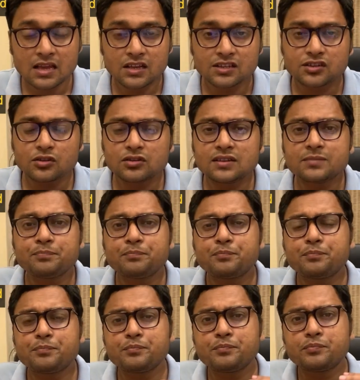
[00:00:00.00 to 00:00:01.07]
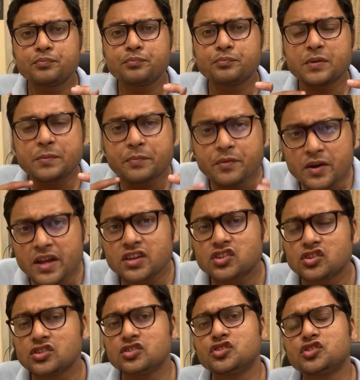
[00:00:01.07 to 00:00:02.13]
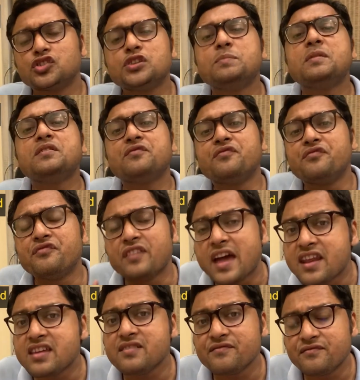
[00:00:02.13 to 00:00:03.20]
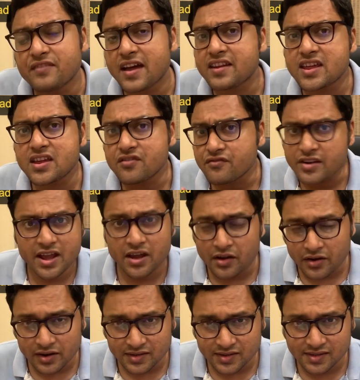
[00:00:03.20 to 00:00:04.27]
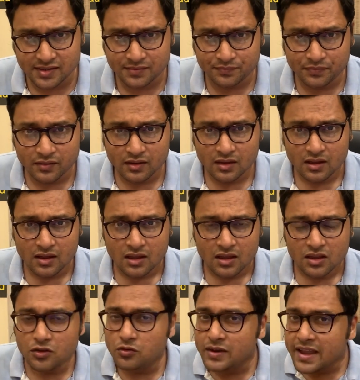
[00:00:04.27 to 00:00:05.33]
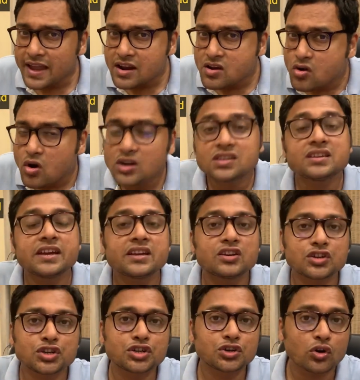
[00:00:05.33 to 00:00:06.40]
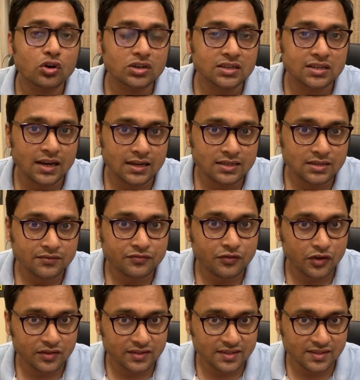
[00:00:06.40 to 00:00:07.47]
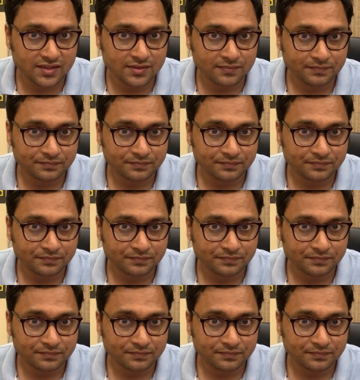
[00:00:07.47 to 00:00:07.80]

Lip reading: So the preparation should be very, very rigorous. You cannot take a shortcut for this.